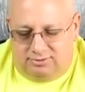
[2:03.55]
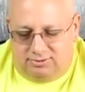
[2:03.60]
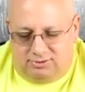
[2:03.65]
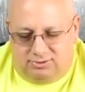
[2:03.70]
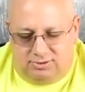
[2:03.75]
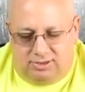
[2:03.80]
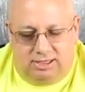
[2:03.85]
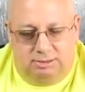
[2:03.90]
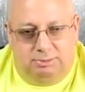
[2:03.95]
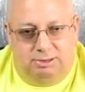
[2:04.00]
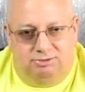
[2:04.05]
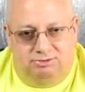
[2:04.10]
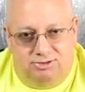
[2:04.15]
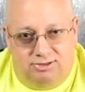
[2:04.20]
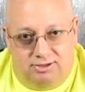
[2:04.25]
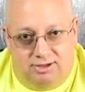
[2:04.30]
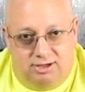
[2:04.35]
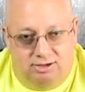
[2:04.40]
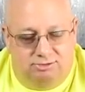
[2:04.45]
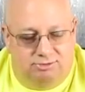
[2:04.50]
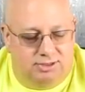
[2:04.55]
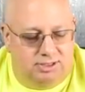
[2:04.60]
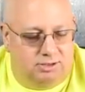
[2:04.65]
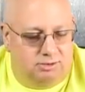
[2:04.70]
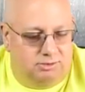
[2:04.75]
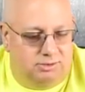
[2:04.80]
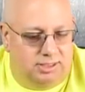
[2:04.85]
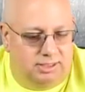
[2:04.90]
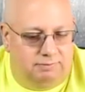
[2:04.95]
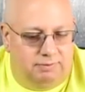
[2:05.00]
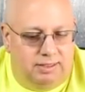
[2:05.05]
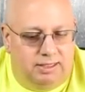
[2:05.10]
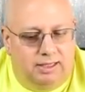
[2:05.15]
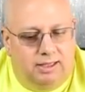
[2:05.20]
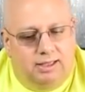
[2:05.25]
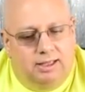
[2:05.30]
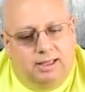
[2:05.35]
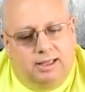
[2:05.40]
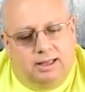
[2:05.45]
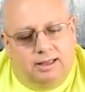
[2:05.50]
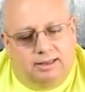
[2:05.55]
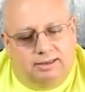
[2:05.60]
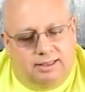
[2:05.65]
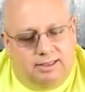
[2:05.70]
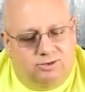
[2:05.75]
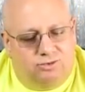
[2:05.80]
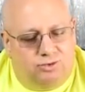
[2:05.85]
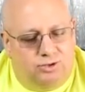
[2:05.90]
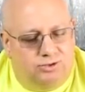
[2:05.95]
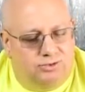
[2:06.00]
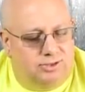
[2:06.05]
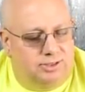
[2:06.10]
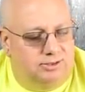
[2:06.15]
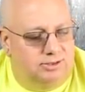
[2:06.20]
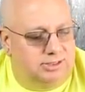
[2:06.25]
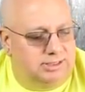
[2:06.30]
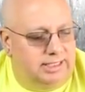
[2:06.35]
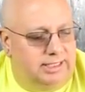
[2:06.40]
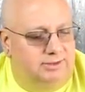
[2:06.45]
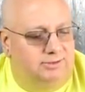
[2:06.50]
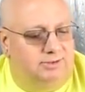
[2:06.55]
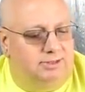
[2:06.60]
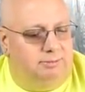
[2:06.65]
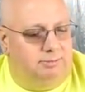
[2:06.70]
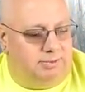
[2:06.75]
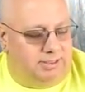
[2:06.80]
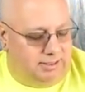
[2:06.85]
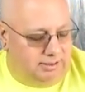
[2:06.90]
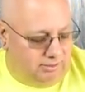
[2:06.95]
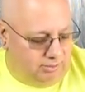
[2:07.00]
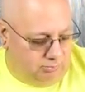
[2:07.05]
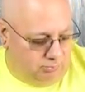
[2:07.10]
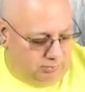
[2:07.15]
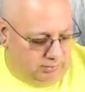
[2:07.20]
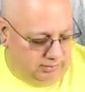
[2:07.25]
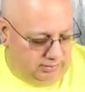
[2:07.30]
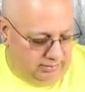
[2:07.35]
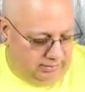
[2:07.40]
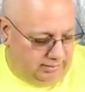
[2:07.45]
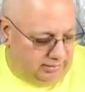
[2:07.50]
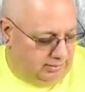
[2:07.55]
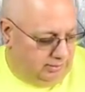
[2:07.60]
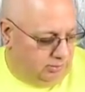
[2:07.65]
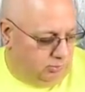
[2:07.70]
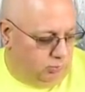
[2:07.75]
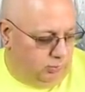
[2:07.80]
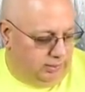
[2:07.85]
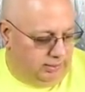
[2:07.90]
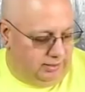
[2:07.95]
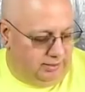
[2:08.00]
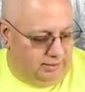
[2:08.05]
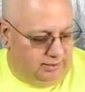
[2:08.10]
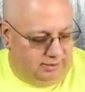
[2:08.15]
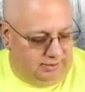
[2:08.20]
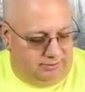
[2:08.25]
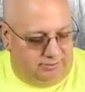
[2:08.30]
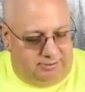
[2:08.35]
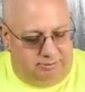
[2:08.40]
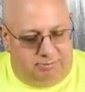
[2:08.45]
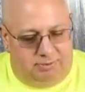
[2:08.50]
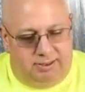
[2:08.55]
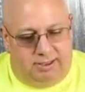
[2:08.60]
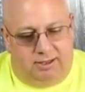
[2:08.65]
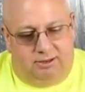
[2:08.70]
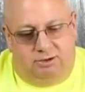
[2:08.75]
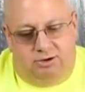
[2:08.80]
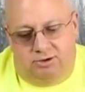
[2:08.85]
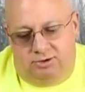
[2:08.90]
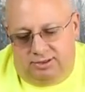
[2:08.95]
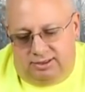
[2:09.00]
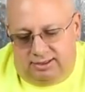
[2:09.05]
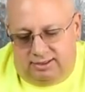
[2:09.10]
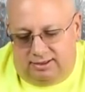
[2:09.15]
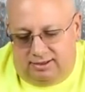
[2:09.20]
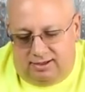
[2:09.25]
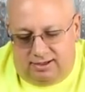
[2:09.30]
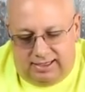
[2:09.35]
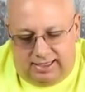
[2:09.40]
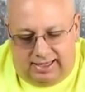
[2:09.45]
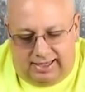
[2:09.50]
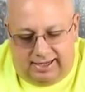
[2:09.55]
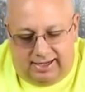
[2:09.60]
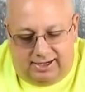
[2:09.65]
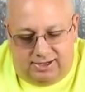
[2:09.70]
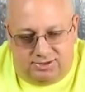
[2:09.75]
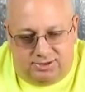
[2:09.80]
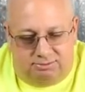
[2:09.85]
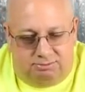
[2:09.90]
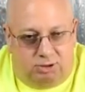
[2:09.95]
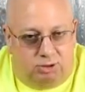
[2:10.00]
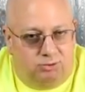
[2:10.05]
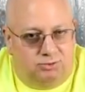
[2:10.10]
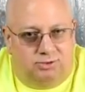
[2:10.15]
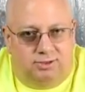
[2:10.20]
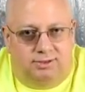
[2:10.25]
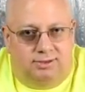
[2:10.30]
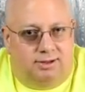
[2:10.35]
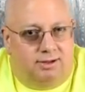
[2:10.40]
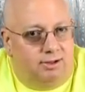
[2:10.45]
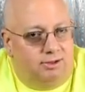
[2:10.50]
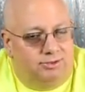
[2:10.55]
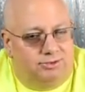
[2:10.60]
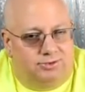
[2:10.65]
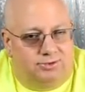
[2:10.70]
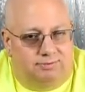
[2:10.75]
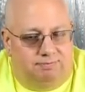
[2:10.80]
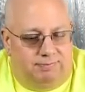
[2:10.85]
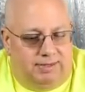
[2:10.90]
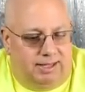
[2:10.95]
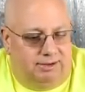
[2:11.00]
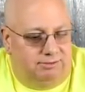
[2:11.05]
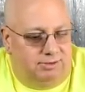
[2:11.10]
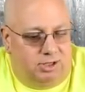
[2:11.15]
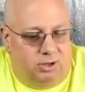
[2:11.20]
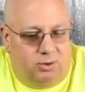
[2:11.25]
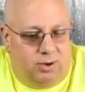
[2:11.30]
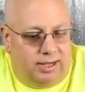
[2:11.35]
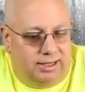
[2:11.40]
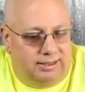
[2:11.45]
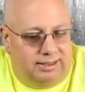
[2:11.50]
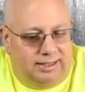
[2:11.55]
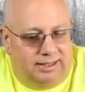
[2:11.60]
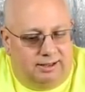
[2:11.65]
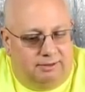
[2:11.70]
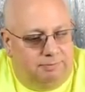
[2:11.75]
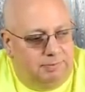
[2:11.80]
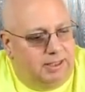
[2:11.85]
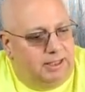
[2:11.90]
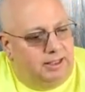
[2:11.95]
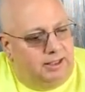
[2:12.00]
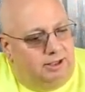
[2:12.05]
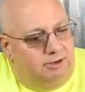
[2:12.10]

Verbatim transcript: Let's just talk about photography only. Let's first understand something really quick here, and it's something I learned at a young age, and most adults have no idea.